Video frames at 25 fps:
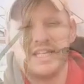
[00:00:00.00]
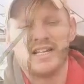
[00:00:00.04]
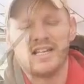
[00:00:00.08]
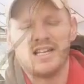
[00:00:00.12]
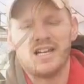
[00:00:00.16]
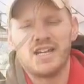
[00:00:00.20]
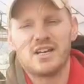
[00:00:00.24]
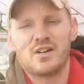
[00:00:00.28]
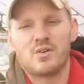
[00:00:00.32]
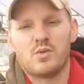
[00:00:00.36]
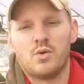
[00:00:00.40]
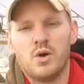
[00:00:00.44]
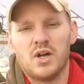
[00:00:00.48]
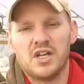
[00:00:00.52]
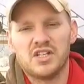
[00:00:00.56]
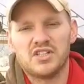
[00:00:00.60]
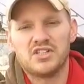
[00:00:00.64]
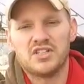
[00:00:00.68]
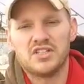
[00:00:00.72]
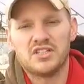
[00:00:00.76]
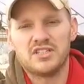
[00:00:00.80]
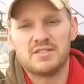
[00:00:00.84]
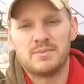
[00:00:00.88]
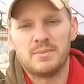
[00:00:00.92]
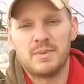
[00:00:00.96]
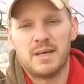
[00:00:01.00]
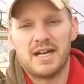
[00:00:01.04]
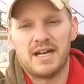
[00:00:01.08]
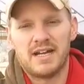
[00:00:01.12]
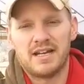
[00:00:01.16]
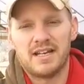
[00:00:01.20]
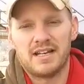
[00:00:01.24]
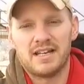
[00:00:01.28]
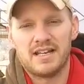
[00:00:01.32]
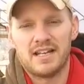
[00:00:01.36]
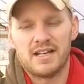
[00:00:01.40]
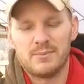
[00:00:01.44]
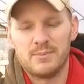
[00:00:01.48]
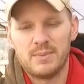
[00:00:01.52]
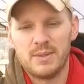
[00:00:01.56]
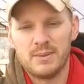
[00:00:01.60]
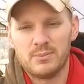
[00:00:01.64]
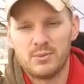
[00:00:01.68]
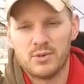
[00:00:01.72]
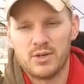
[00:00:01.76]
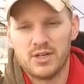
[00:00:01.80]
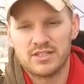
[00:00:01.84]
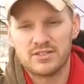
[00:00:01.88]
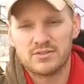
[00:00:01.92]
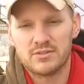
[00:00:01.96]
a lot of questions about it a lot of
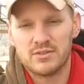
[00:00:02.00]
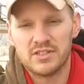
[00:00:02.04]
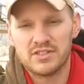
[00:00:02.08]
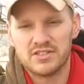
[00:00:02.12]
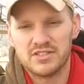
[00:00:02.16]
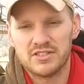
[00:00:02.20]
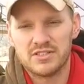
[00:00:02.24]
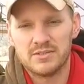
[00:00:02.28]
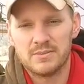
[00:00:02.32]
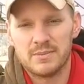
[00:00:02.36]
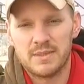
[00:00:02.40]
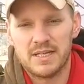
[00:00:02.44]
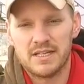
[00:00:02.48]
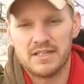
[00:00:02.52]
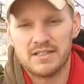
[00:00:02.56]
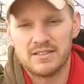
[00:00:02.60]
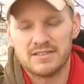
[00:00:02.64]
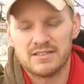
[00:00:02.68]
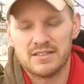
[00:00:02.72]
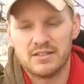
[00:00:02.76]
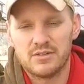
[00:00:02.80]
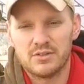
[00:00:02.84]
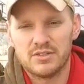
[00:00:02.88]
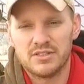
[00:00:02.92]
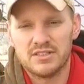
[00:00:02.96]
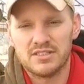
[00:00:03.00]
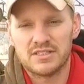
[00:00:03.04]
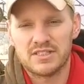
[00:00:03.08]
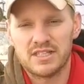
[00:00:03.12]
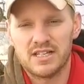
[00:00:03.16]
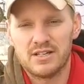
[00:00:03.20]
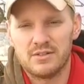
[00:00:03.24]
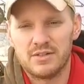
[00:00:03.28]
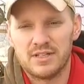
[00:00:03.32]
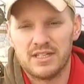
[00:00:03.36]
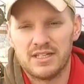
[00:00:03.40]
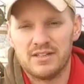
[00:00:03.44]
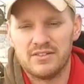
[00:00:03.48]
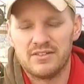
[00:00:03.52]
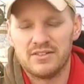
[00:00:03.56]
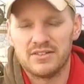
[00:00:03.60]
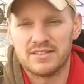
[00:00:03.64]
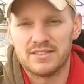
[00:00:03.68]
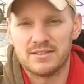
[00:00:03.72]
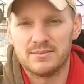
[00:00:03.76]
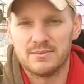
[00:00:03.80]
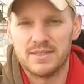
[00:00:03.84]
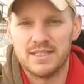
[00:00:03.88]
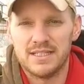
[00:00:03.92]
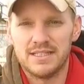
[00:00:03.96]
people ask questions about it so we just thought we'd give you
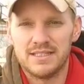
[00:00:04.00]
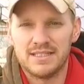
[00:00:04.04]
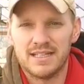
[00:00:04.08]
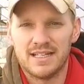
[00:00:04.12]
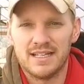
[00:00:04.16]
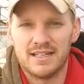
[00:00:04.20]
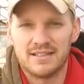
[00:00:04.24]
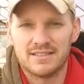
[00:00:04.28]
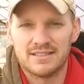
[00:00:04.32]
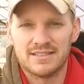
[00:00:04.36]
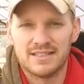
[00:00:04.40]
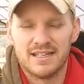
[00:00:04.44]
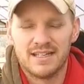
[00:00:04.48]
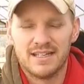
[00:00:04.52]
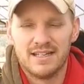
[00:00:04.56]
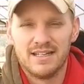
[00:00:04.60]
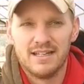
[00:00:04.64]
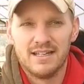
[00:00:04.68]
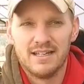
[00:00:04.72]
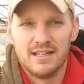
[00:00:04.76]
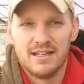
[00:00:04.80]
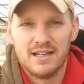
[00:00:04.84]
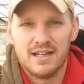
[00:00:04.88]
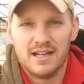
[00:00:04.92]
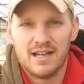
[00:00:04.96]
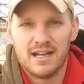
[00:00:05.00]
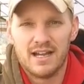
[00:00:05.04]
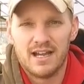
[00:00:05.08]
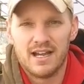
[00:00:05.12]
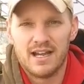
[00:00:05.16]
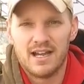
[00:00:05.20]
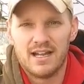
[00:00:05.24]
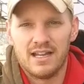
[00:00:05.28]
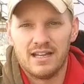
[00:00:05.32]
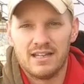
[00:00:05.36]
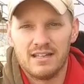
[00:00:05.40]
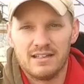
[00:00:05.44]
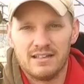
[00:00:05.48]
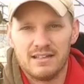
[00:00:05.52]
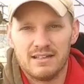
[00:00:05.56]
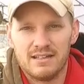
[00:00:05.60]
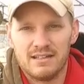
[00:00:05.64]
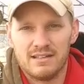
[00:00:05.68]
some details uh,